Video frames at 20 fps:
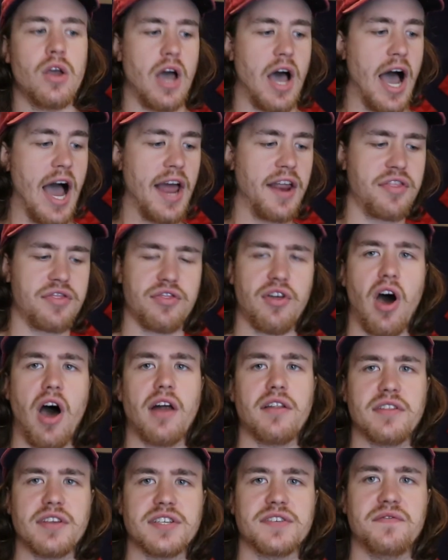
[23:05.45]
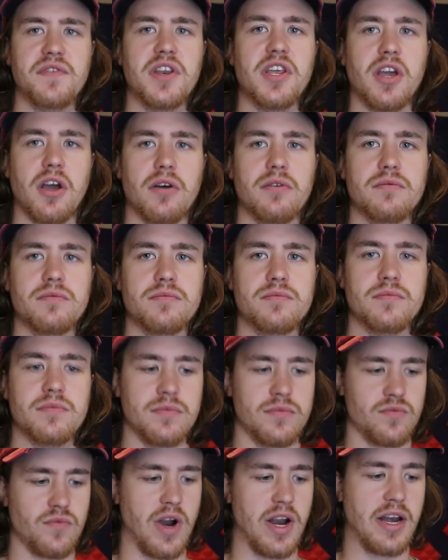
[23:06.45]
I thought this video
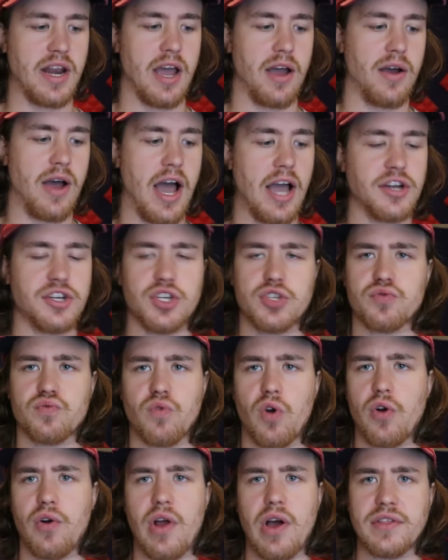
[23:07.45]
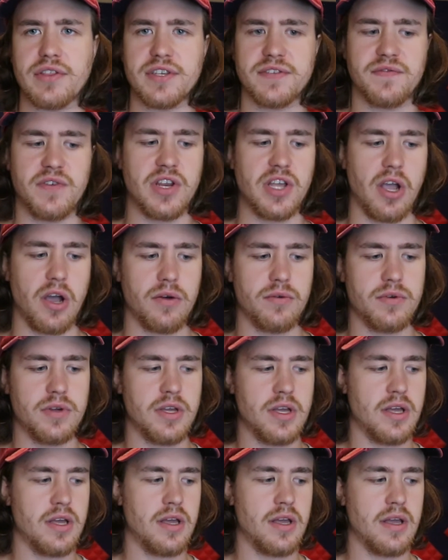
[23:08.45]
right now. I just wrote out this video
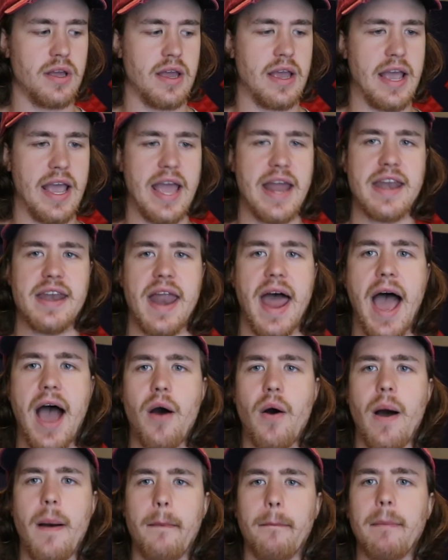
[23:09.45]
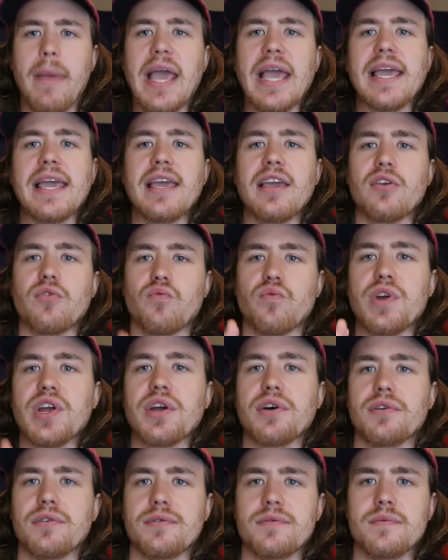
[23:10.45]
and now I'm making it
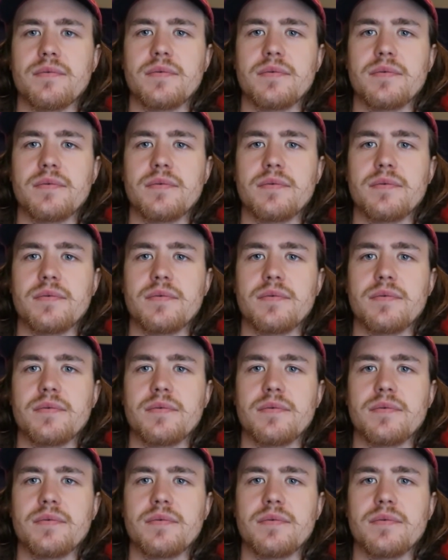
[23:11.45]
real.